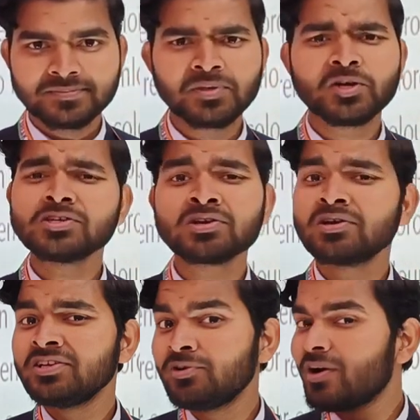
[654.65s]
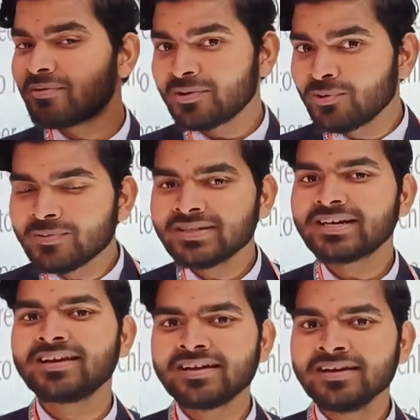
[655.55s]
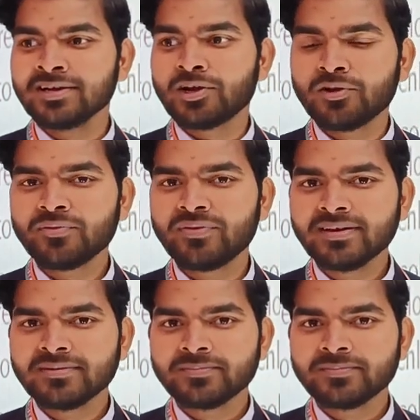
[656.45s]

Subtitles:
because you have removed the chlorophyll.